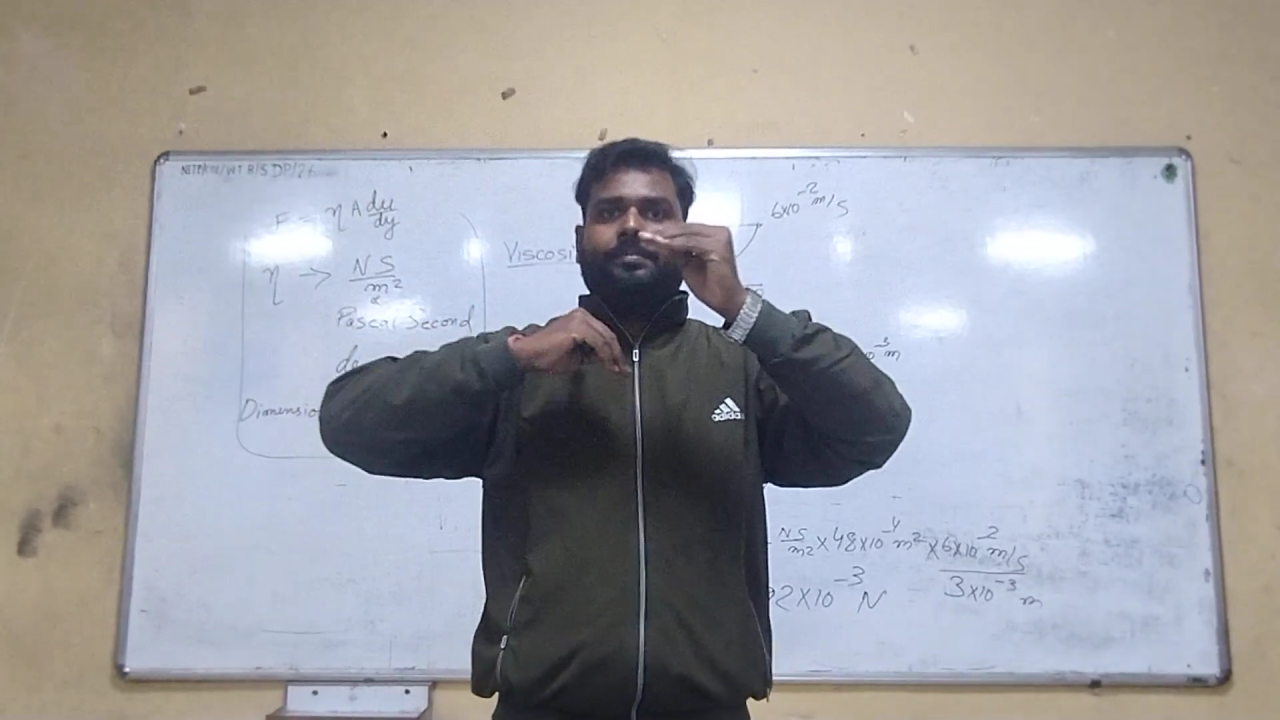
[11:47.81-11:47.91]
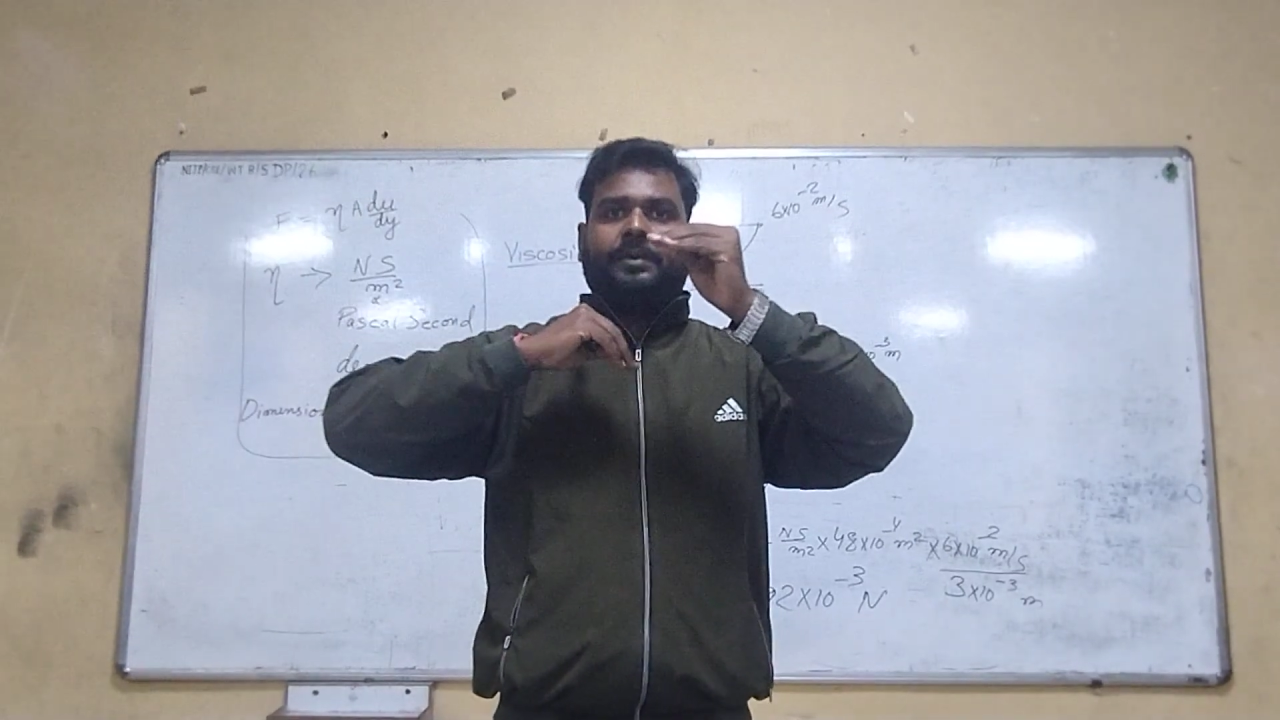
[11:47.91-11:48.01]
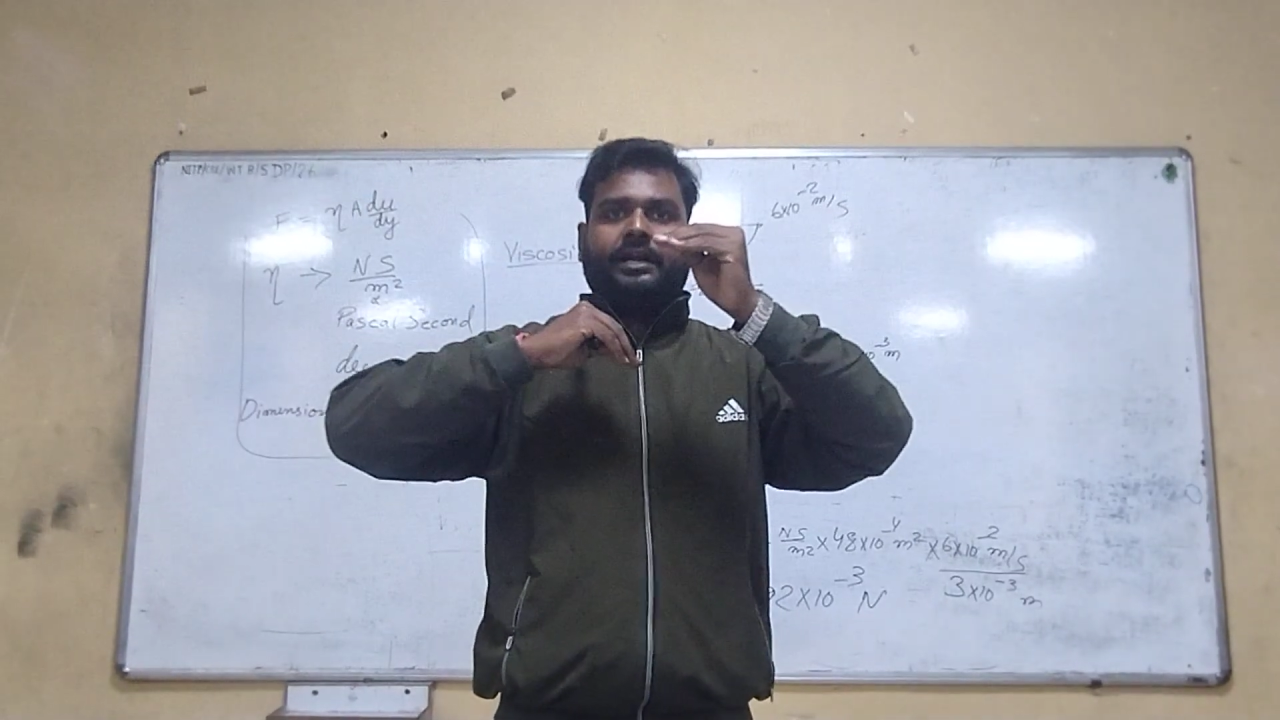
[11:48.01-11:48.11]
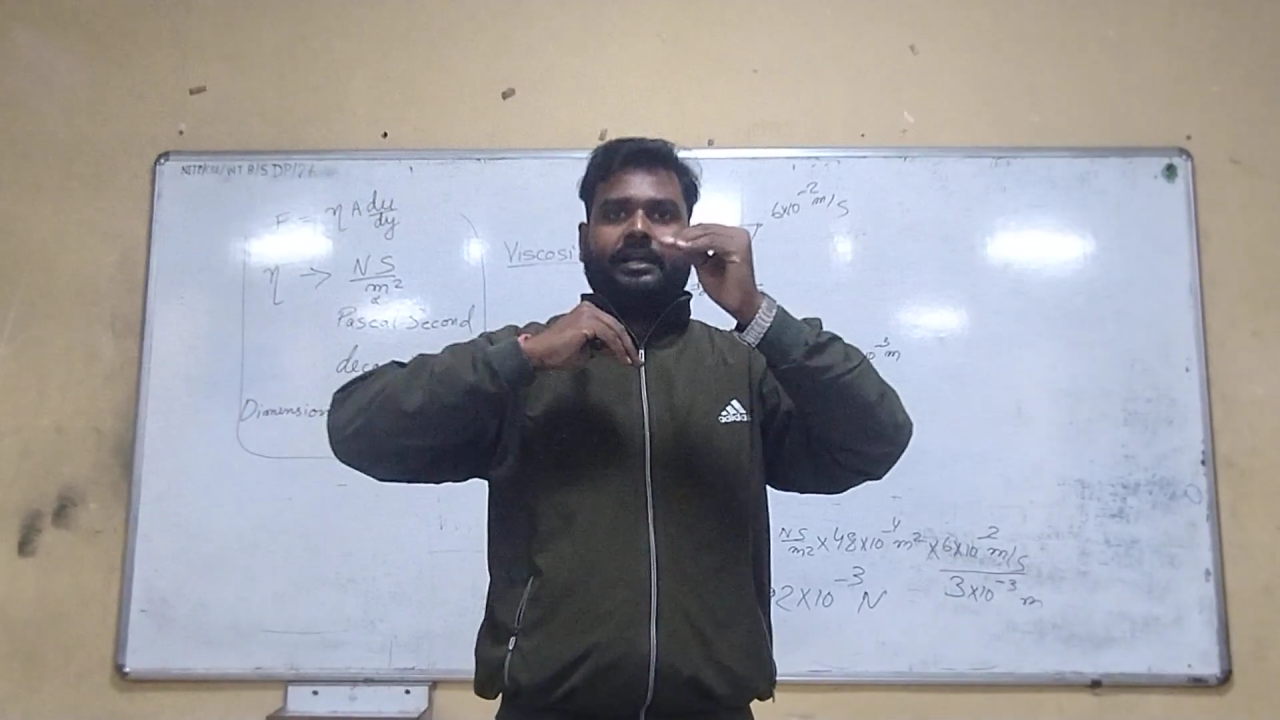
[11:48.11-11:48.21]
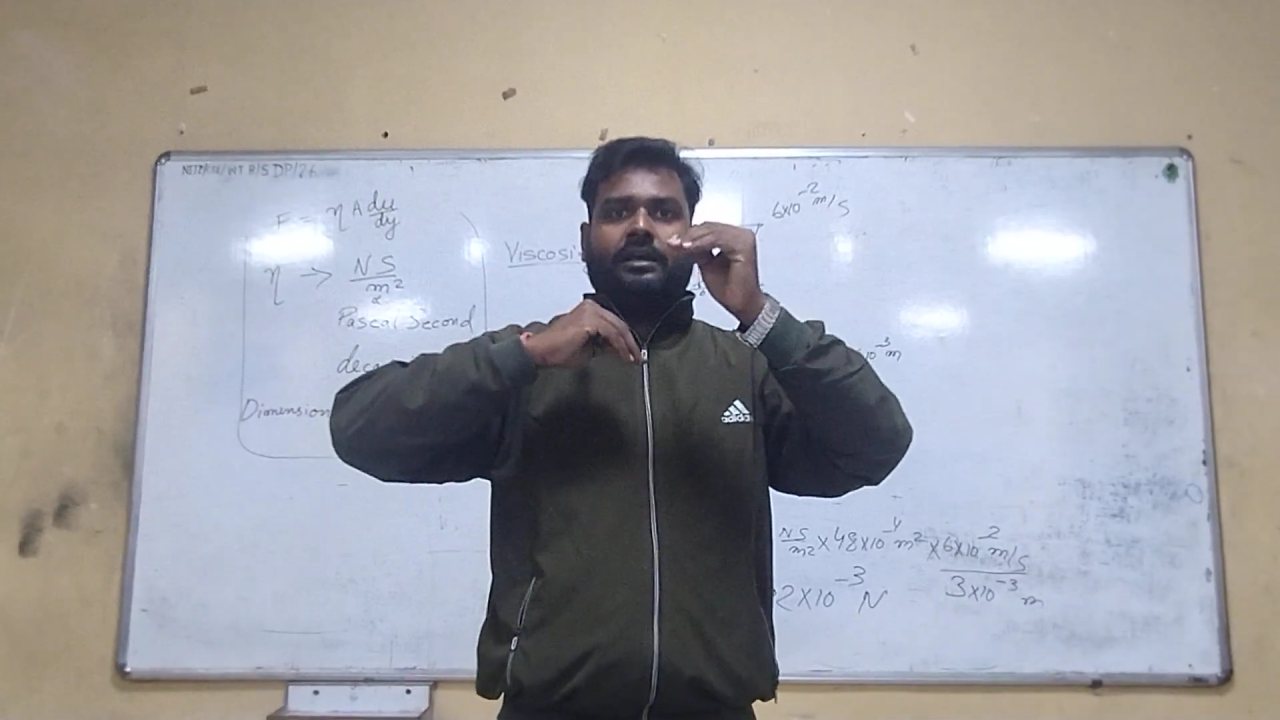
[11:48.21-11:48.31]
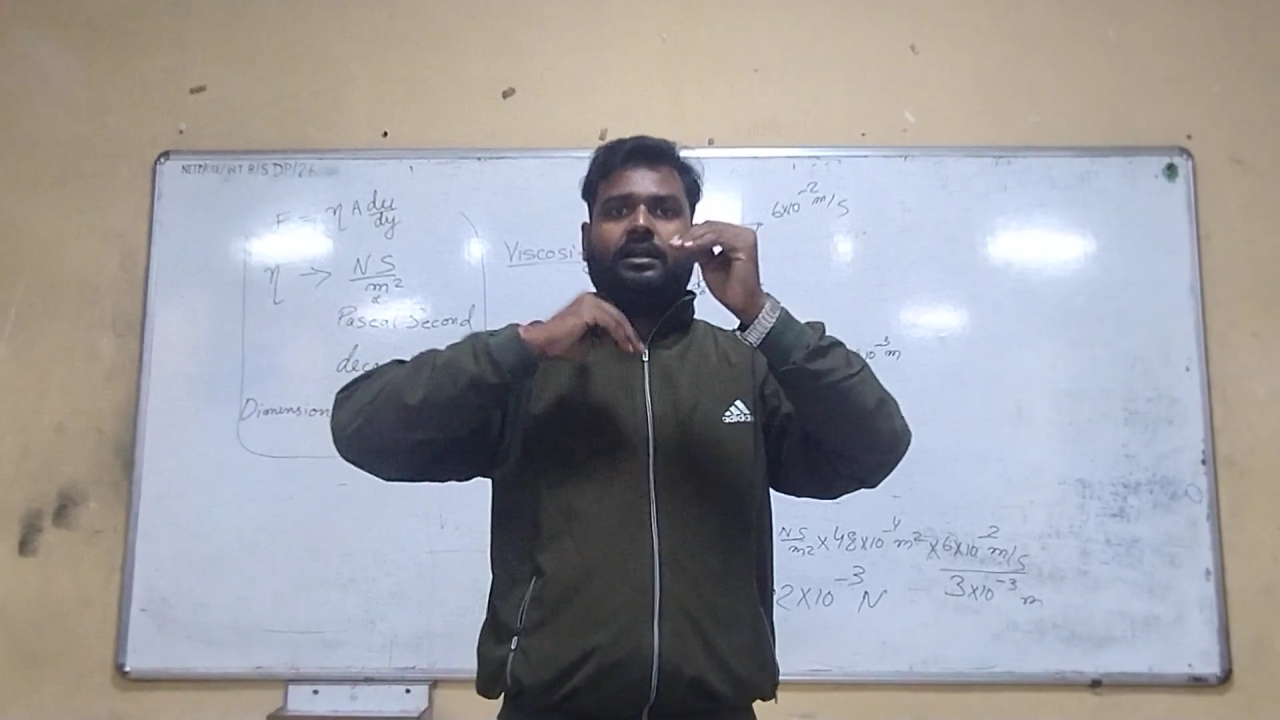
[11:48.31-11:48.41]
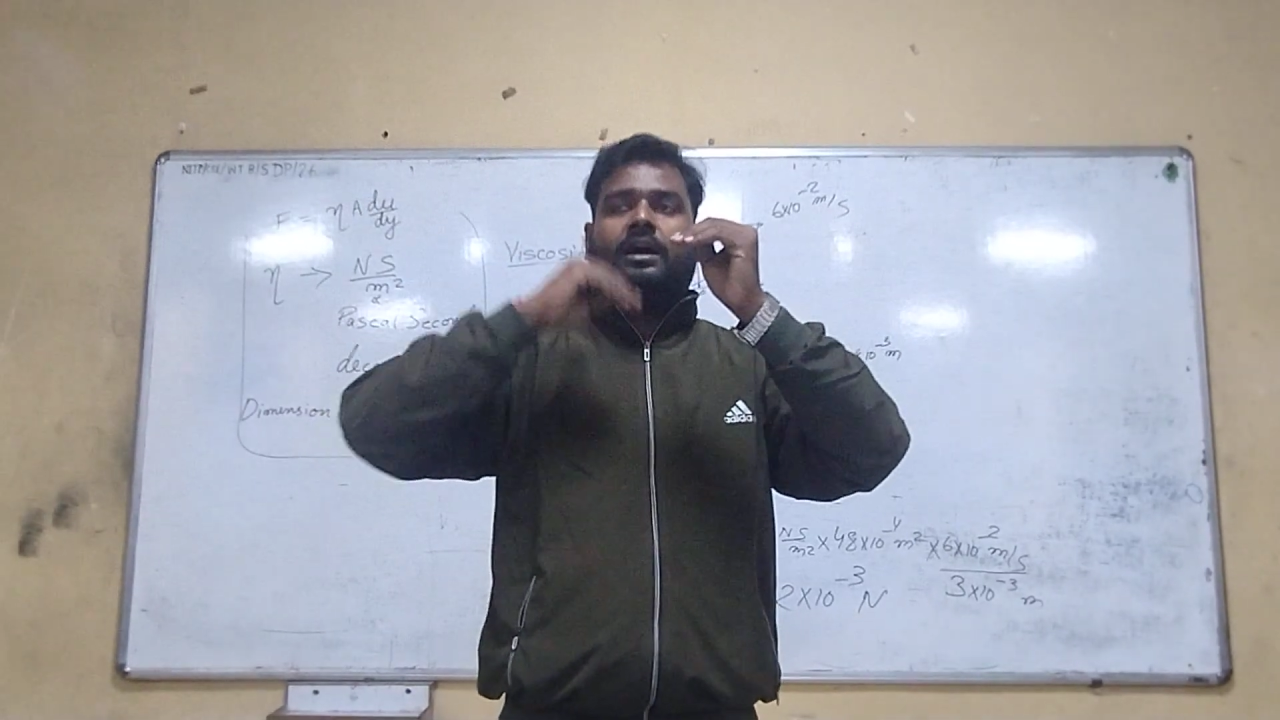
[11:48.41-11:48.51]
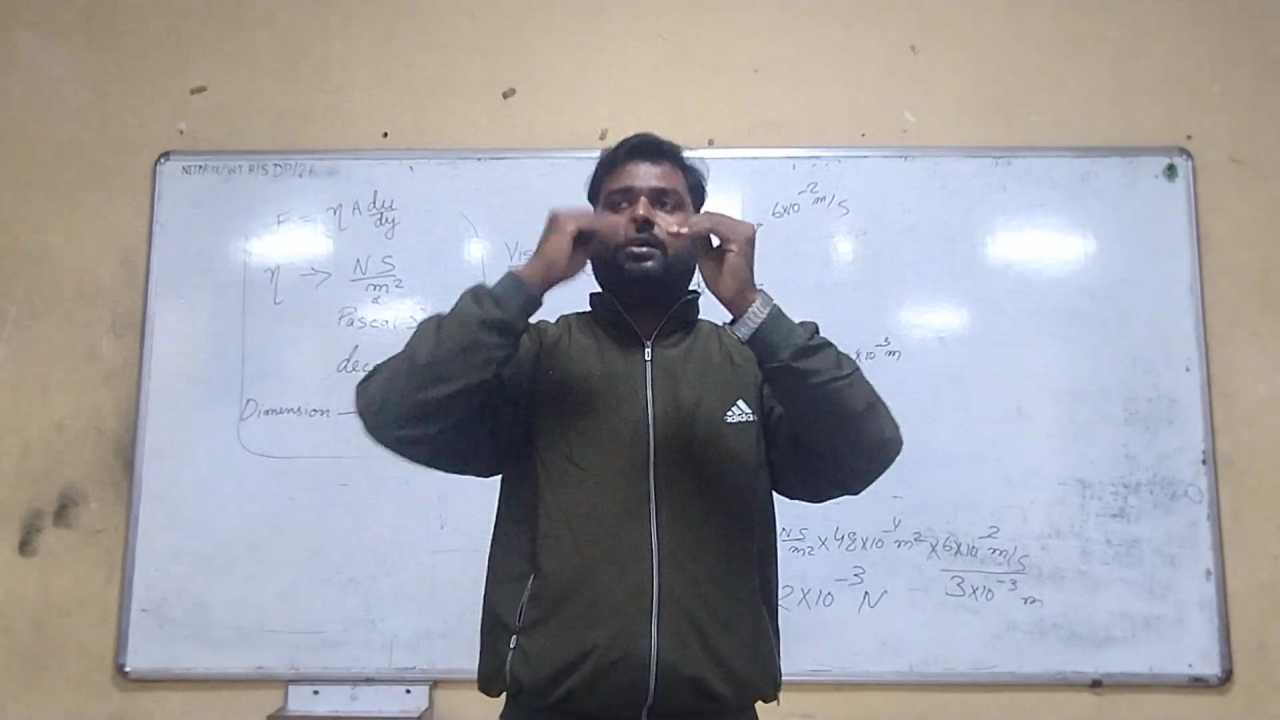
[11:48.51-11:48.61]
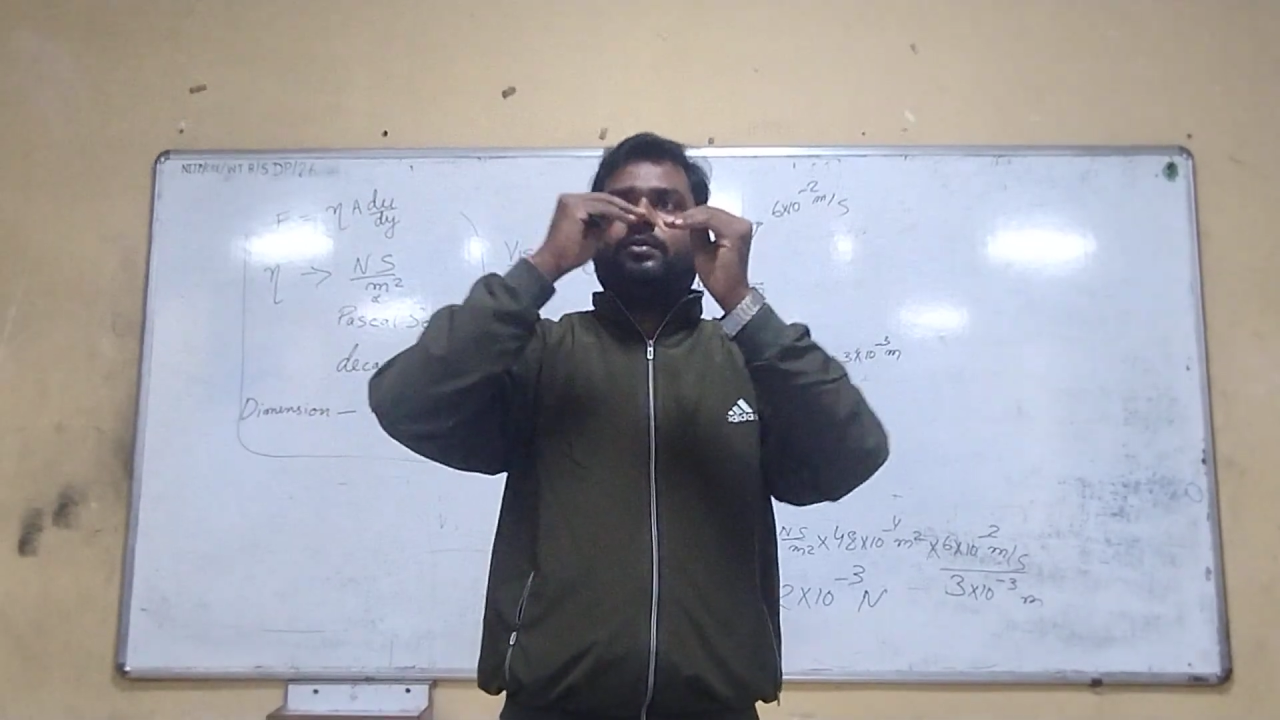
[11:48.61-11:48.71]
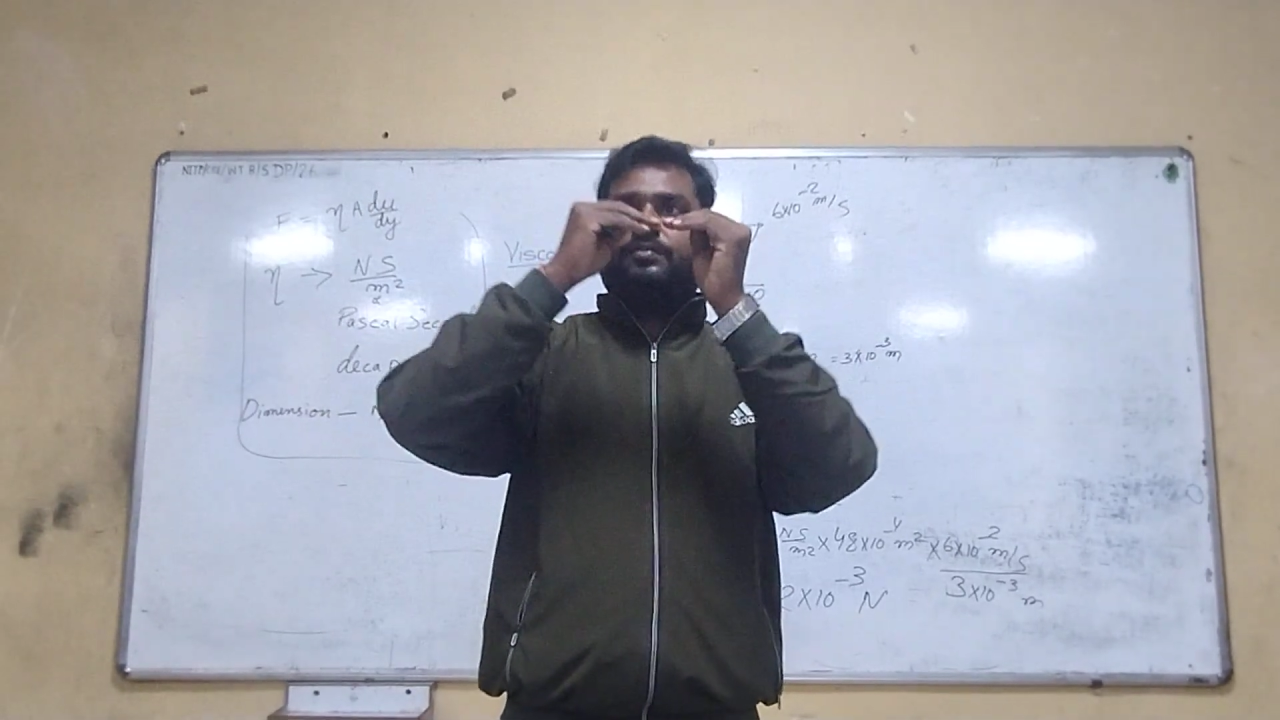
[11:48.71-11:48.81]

particle or